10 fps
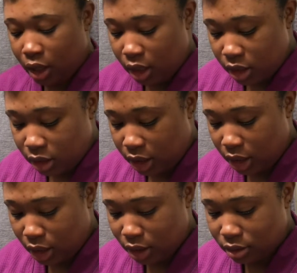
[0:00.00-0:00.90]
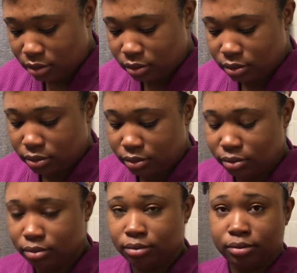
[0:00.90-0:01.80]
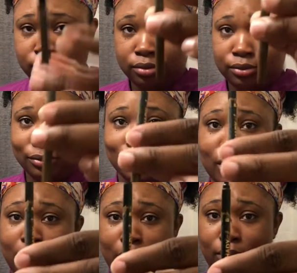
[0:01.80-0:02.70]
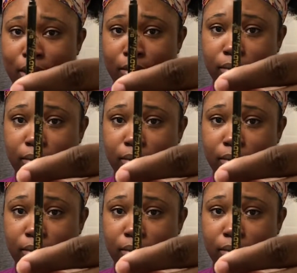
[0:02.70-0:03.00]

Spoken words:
and then the eyebrow